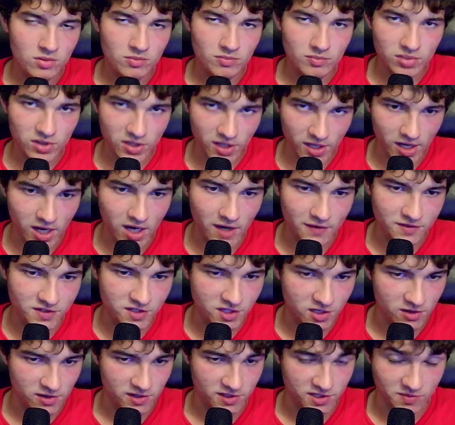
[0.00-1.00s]
playoff
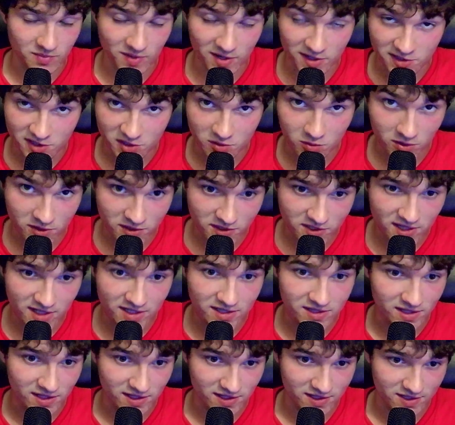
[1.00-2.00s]
series, especially ones like
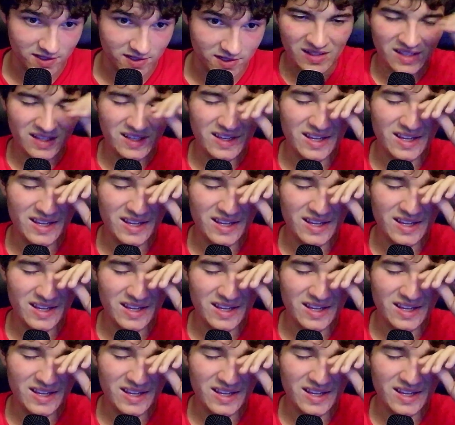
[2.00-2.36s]
this.